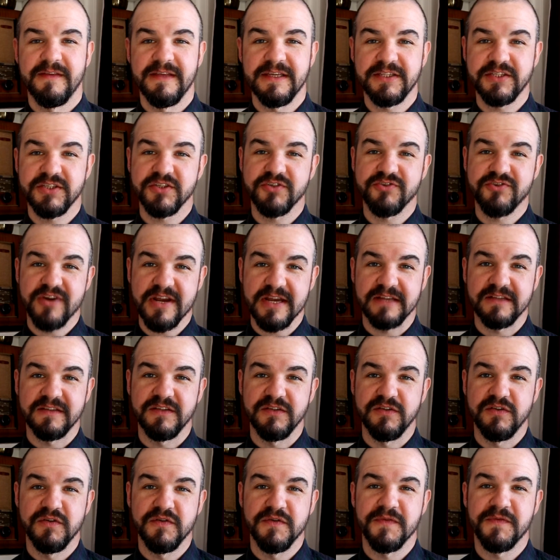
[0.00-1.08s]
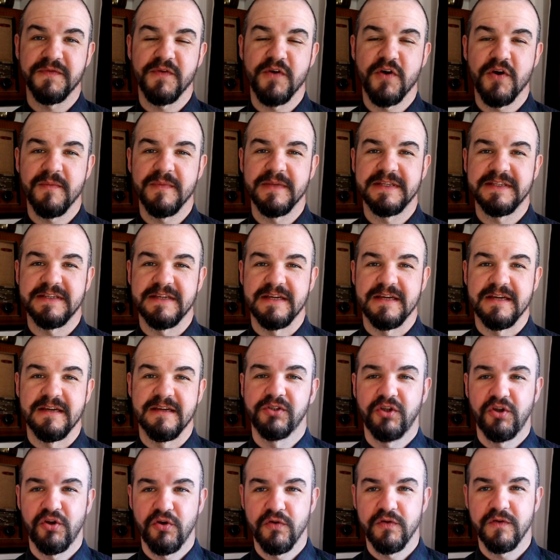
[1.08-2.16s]
This strict uniformity
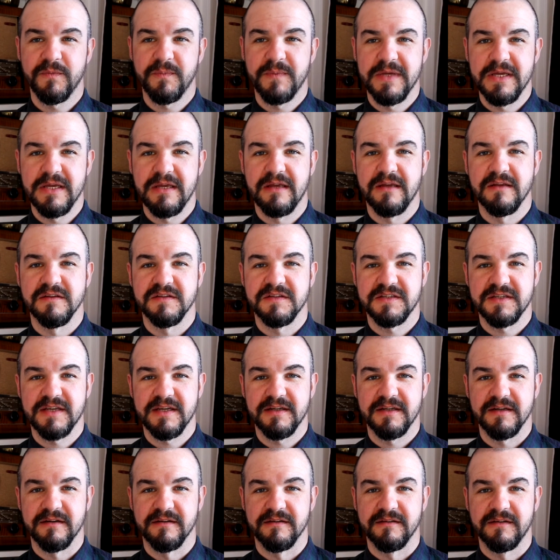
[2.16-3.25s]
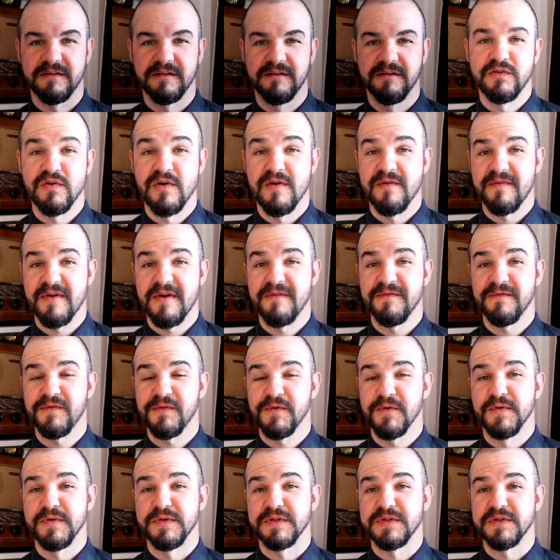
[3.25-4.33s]
could be considered to have
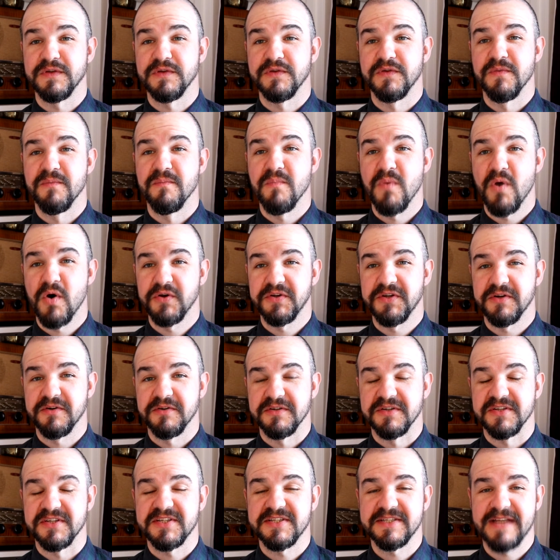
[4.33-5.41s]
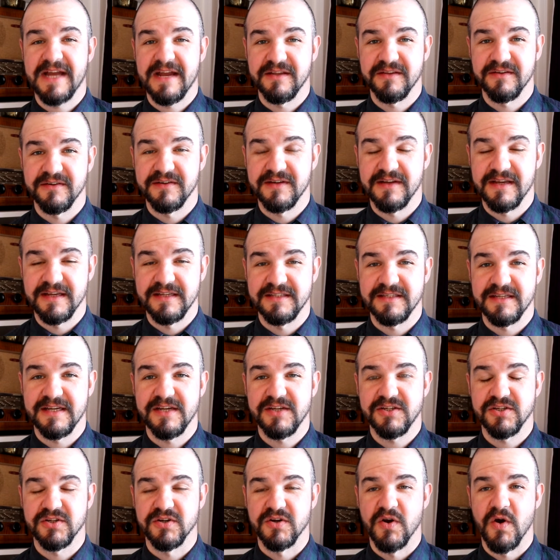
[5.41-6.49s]
influenced the modern
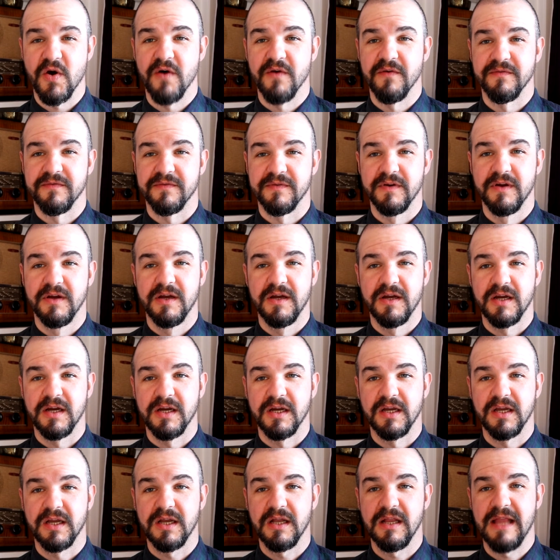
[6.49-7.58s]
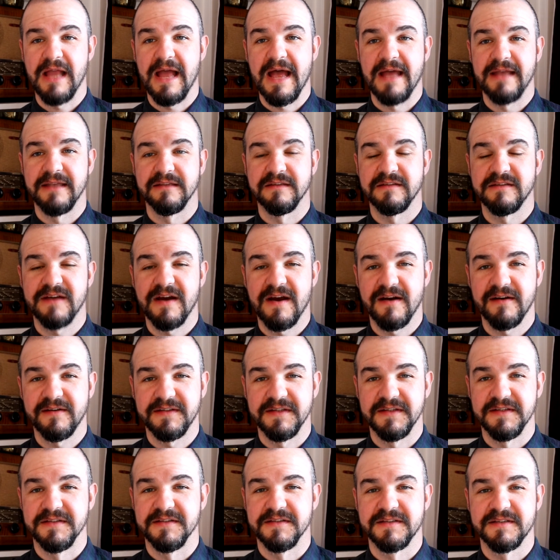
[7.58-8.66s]
standardization of clan
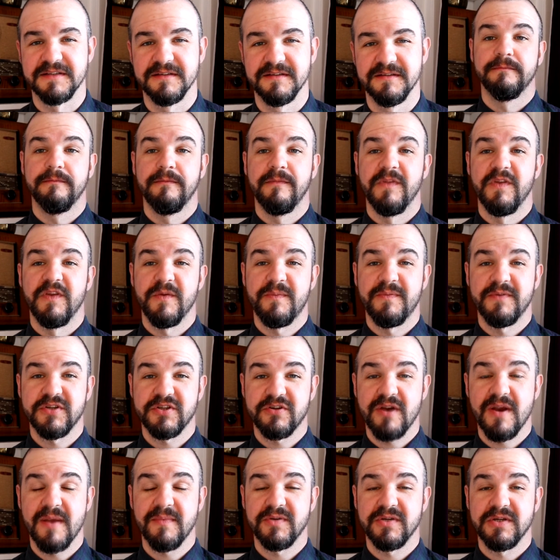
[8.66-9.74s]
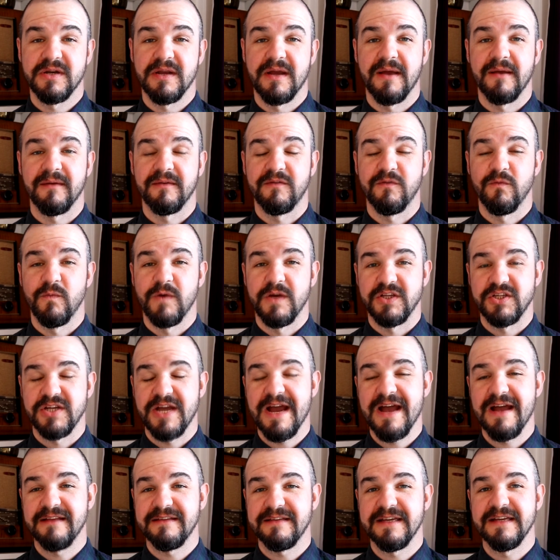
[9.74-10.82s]
tartans. The Prescription Act, which
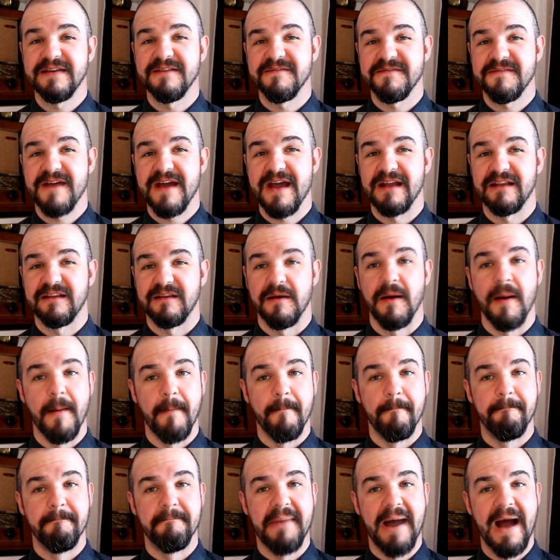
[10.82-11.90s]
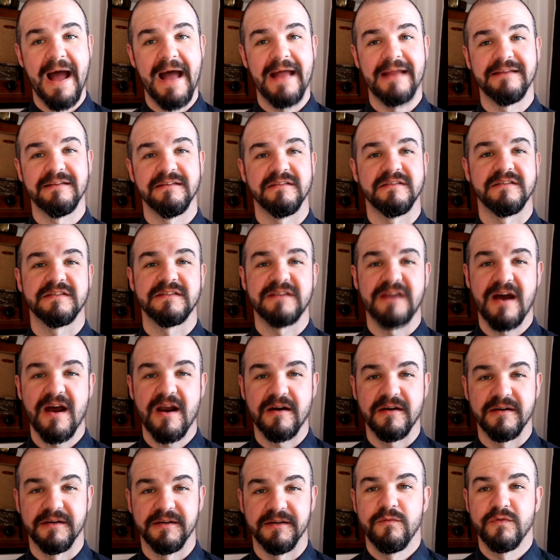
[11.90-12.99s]
had in effect banned
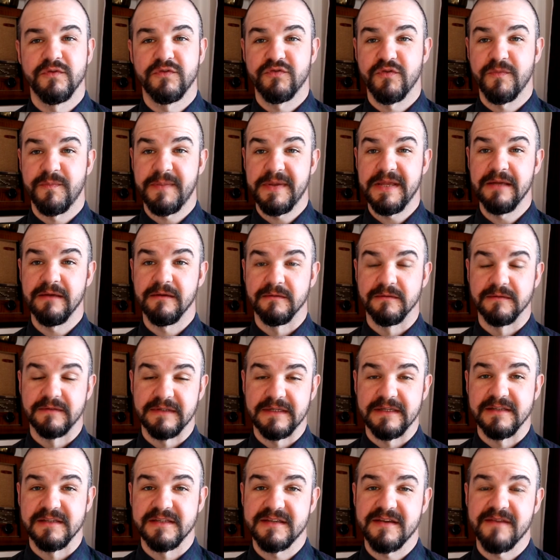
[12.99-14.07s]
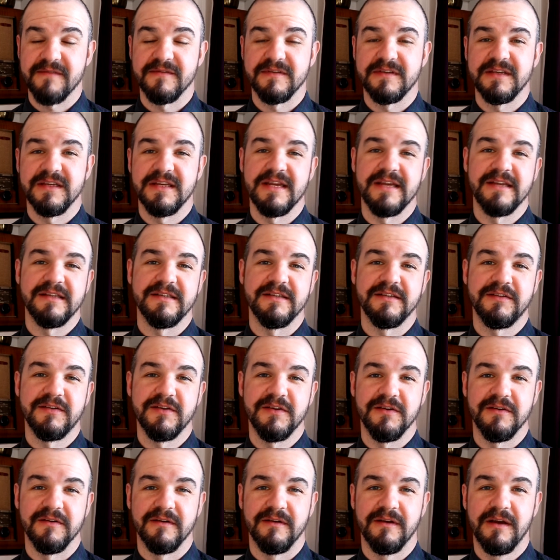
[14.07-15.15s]
tartan, was repealed in
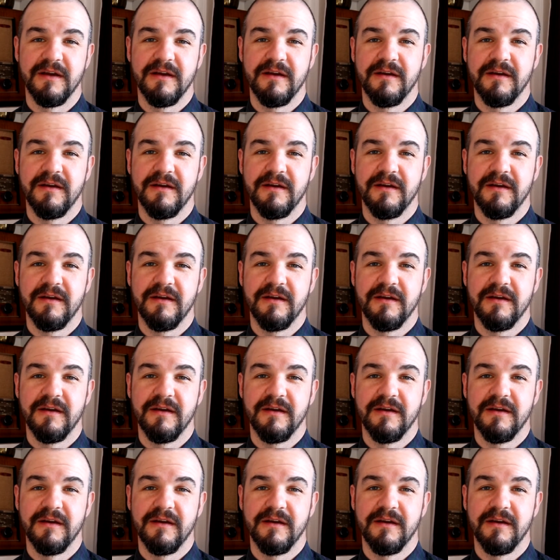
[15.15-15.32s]
1782,